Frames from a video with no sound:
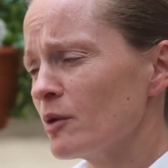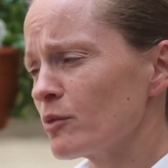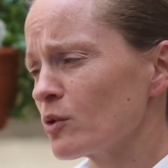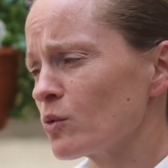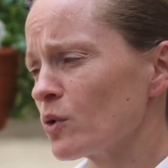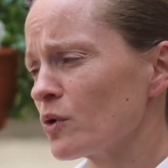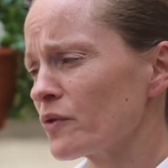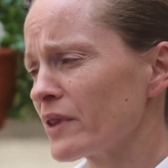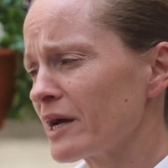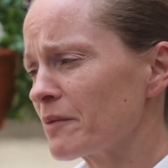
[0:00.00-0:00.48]

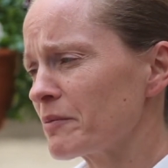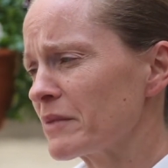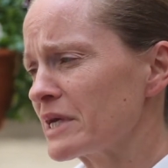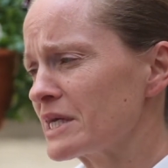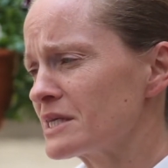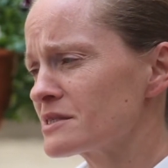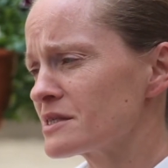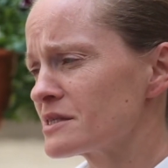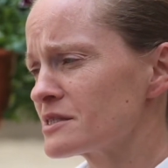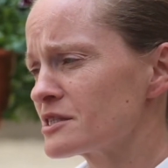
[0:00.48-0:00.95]
But what that
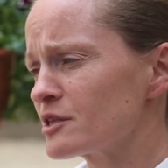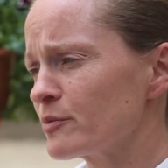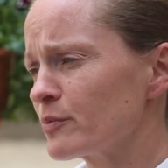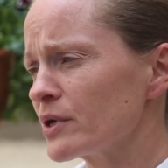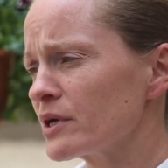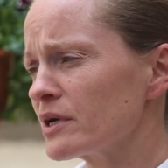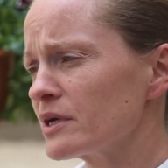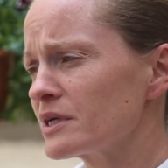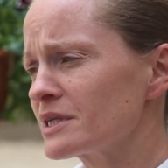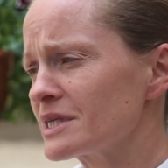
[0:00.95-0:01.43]
means is the
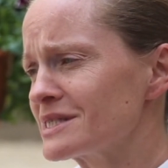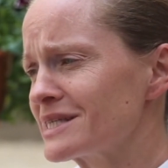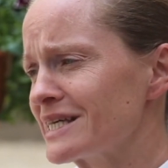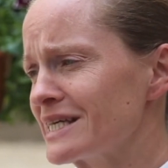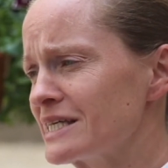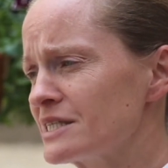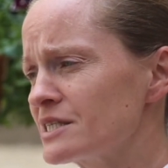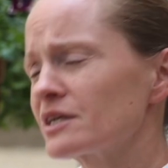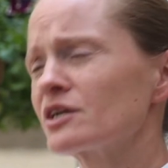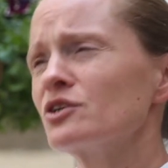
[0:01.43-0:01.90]
bird is
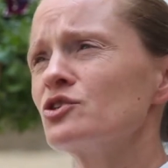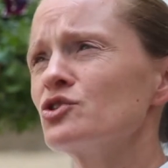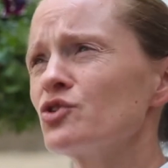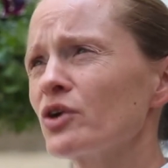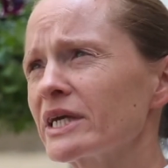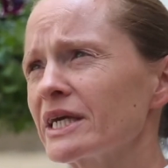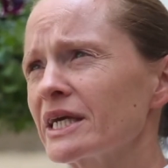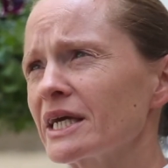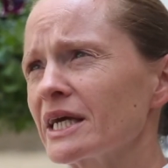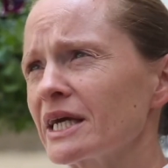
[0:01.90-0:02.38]
eating and
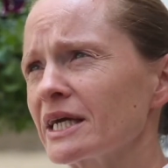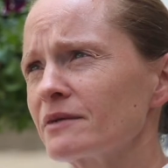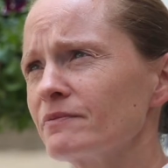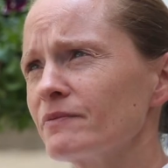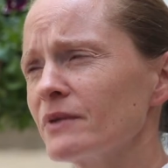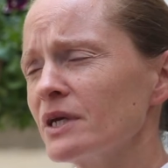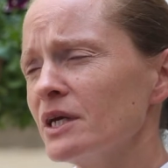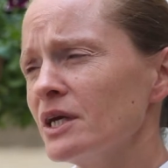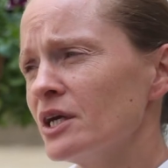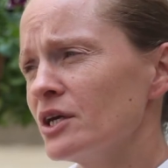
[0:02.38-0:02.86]
drinking,
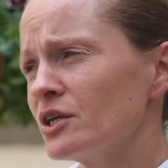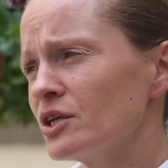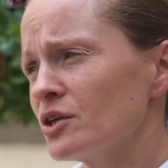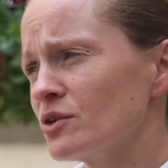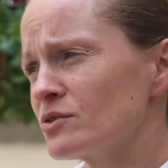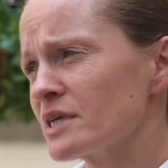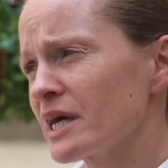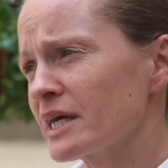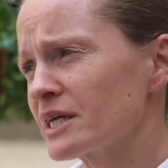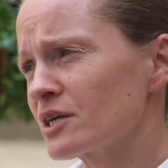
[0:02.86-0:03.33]

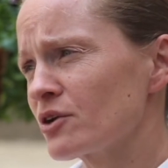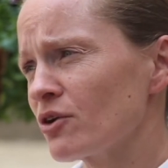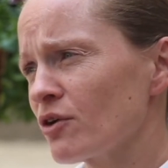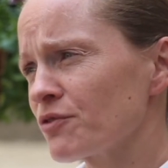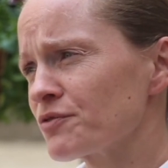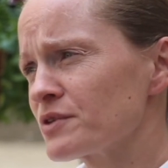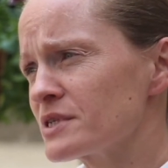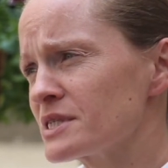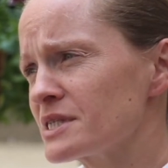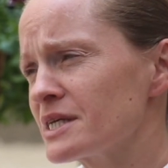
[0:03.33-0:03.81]
you take her
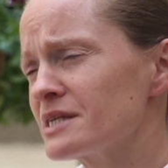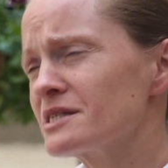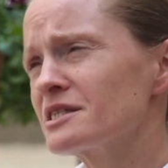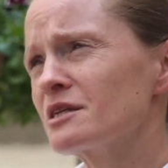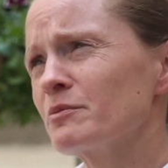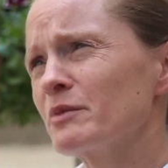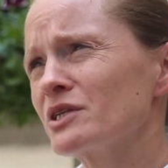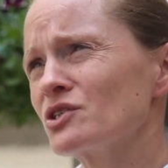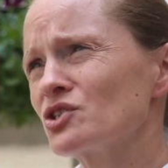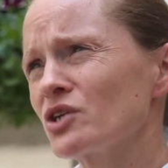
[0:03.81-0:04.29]
off the
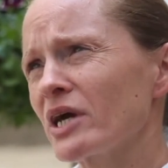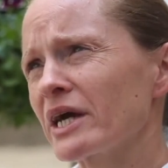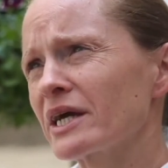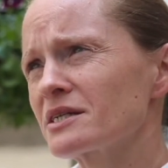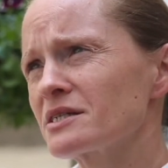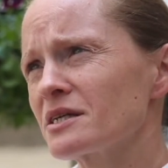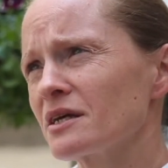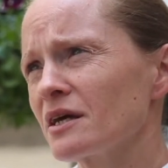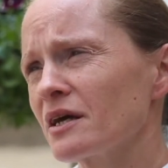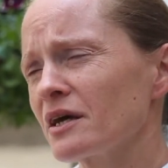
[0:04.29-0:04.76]
system
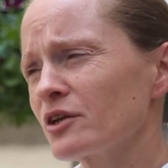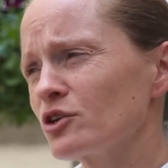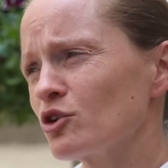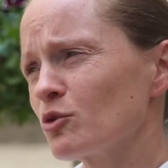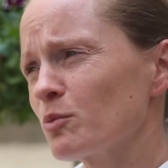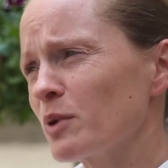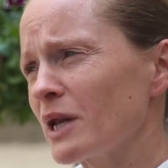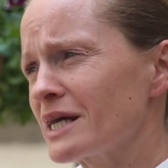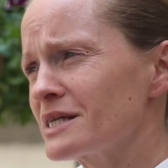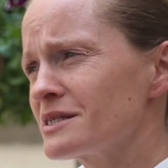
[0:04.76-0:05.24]
injector and
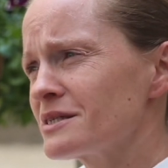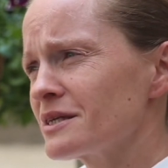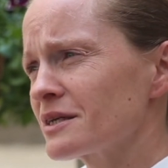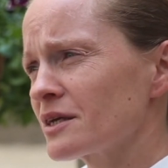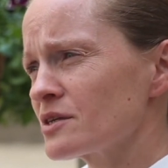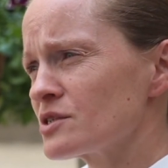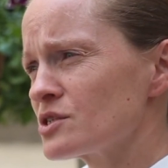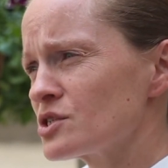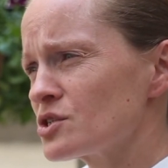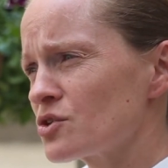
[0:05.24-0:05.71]
you're
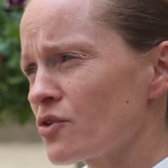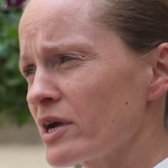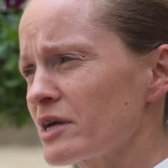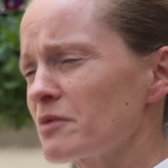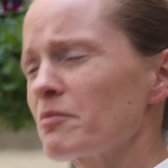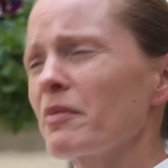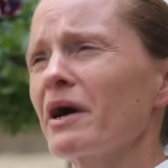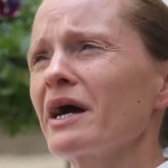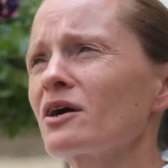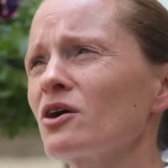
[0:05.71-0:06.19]
placing her
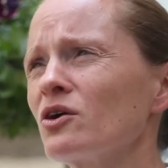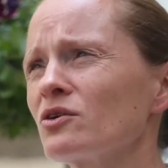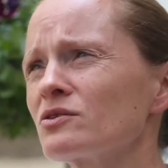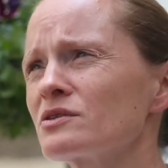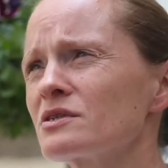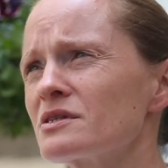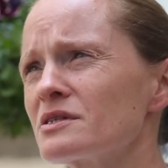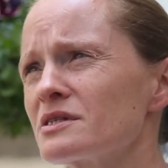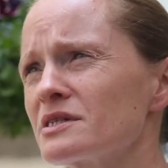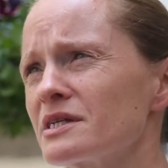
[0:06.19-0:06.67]
straight back
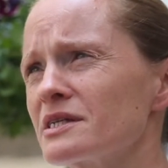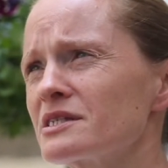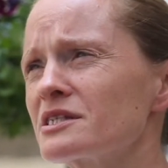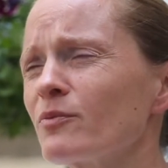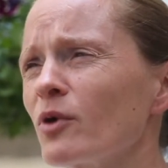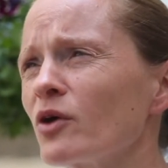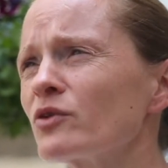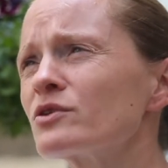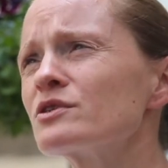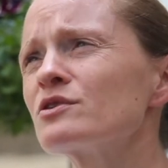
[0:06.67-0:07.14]
onto the
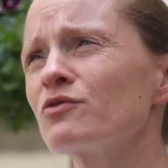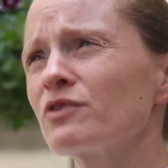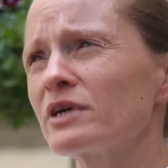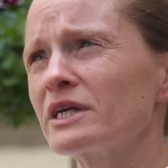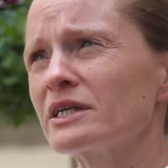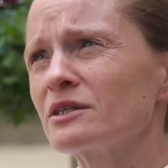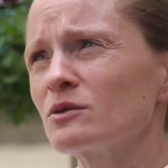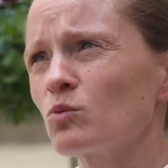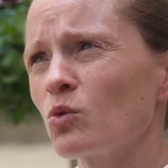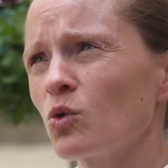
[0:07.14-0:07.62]
system, onto
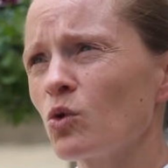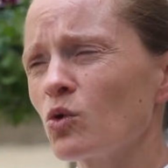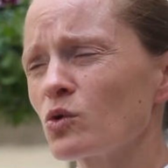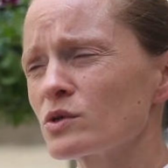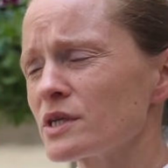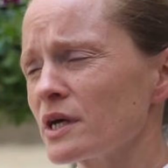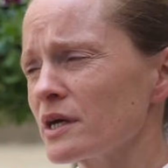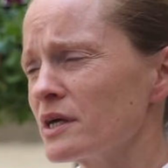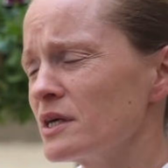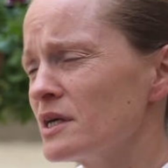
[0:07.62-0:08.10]
feed and
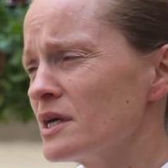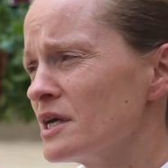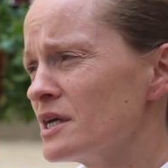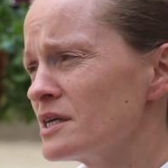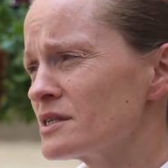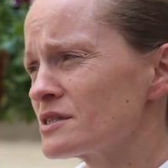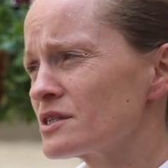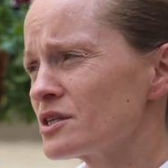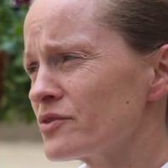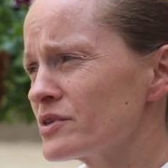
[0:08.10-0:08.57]
water.
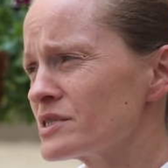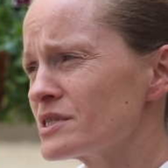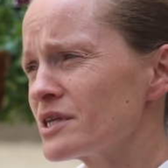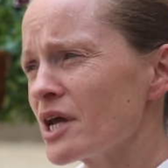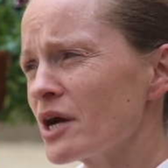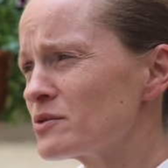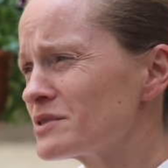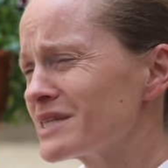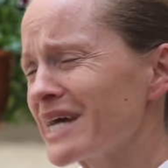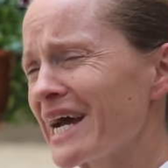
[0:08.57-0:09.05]
So there is
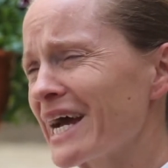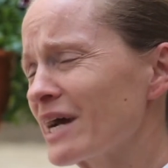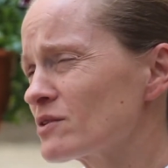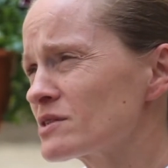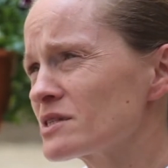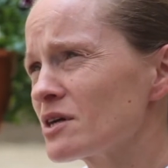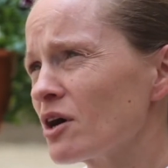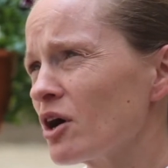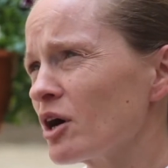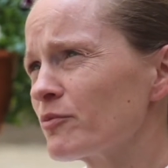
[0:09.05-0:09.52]
no
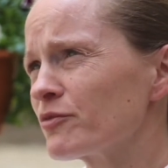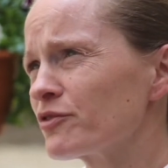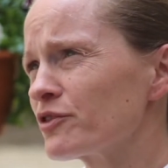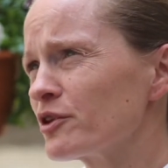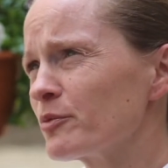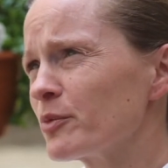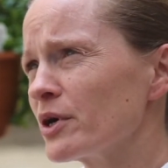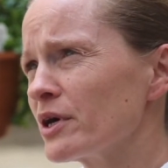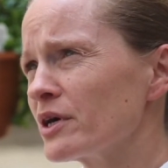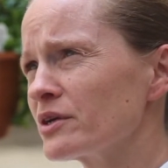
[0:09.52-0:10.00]
downtime for
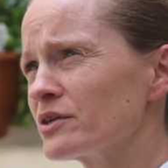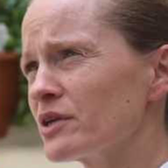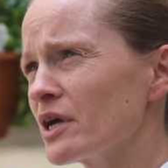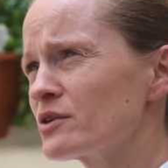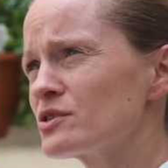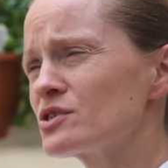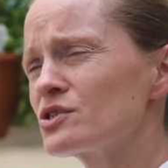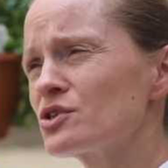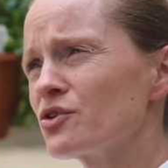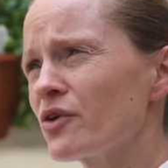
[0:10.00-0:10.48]
the bird,
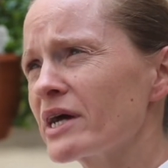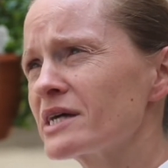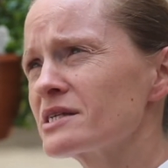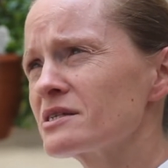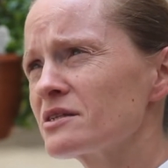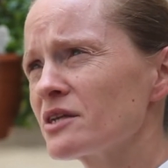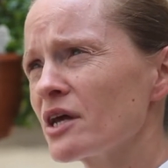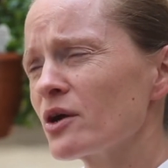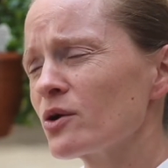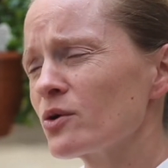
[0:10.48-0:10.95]
no
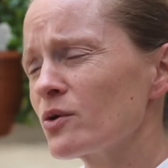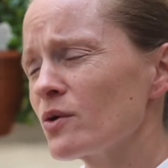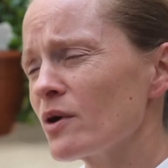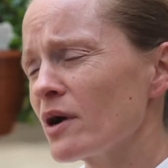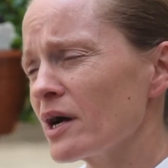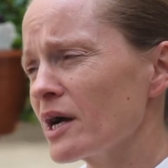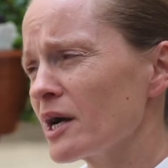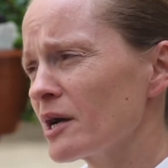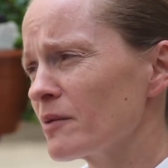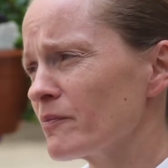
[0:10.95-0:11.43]
stress,
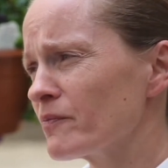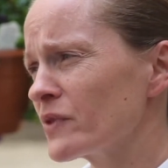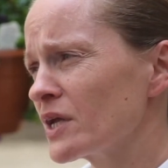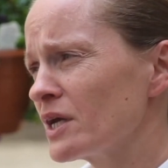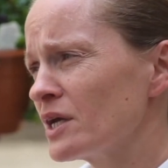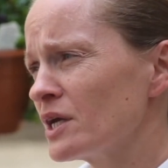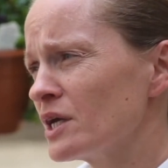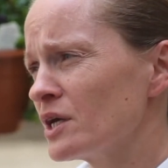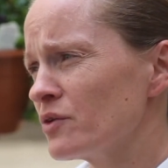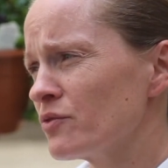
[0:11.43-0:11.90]
no
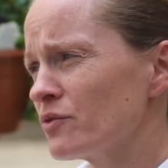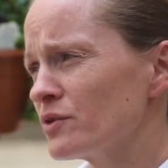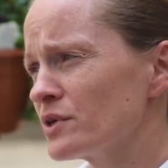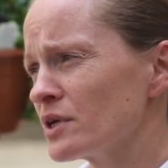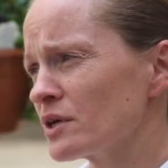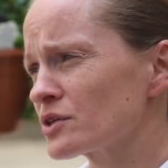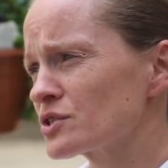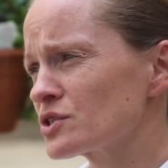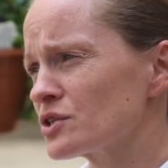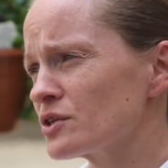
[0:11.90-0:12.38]

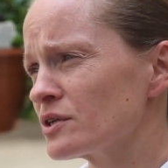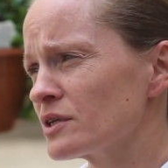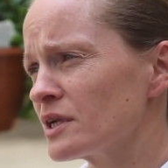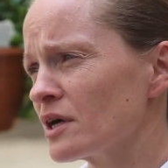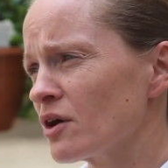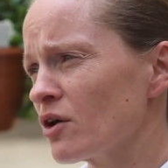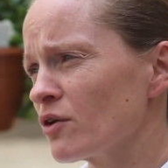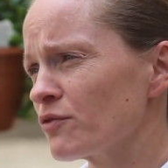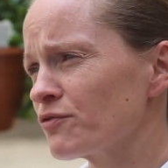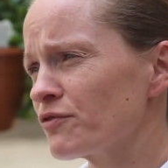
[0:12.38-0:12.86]
reduction
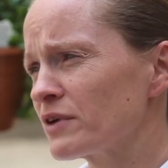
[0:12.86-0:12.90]
of